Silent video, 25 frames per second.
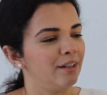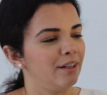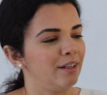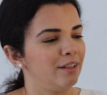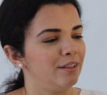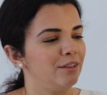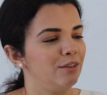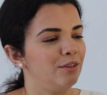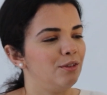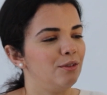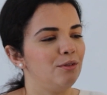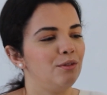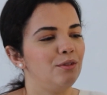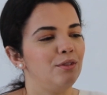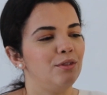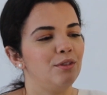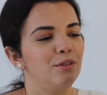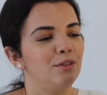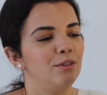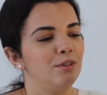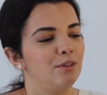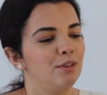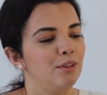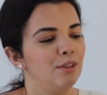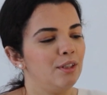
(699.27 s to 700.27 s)
and you
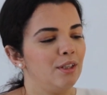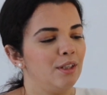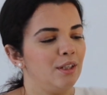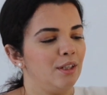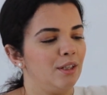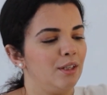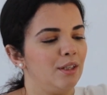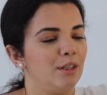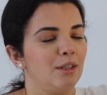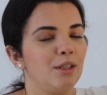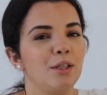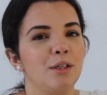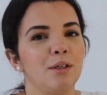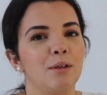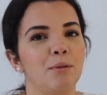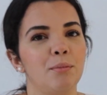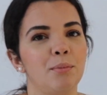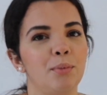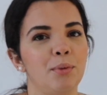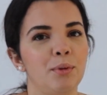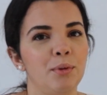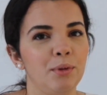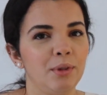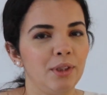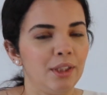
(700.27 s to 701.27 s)
just
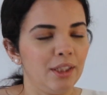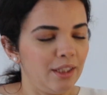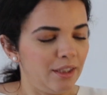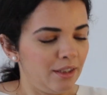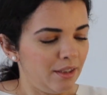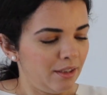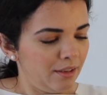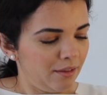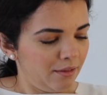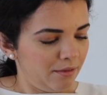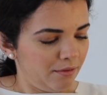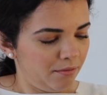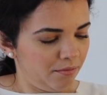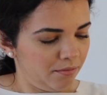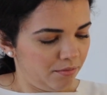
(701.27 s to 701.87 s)
pull it